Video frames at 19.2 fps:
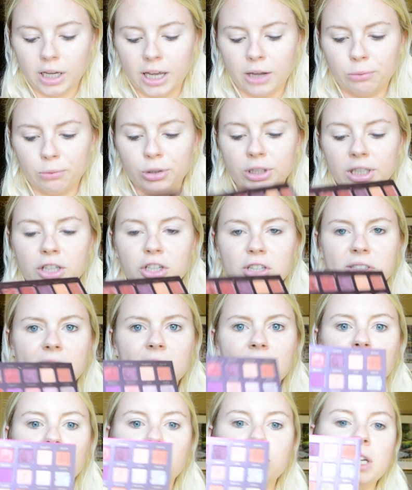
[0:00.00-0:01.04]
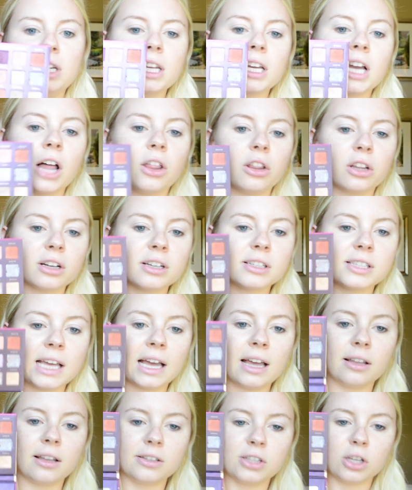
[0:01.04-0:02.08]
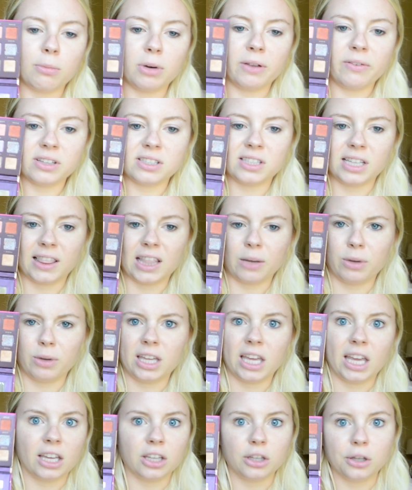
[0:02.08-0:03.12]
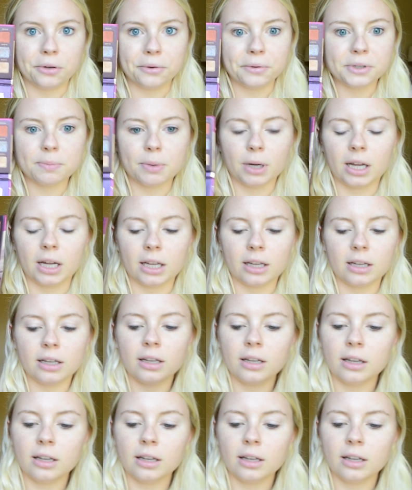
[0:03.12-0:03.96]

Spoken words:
and really just like unique colors that so many of us think that we can't use, but